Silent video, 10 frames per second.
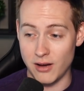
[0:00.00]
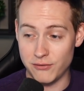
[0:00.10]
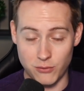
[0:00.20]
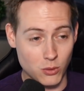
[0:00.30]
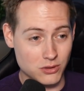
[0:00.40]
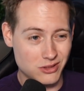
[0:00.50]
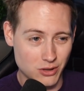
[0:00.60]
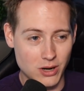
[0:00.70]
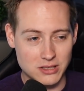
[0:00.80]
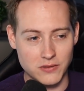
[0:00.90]
for the
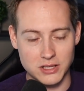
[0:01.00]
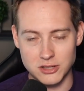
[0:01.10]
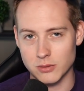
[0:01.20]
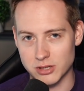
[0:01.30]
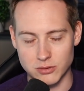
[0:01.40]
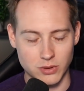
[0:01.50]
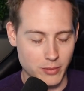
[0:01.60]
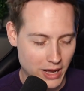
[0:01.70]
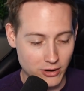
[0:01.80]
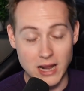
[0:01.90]
rest of this year, which doesn't really
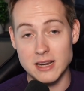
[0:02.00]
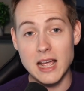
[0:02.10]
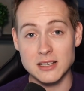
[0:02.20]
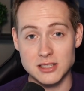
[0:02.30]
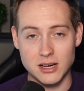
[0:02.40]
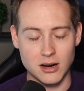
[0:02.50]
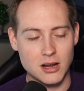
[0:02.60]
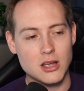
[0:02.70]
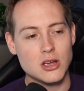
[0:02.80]
matter, and next year,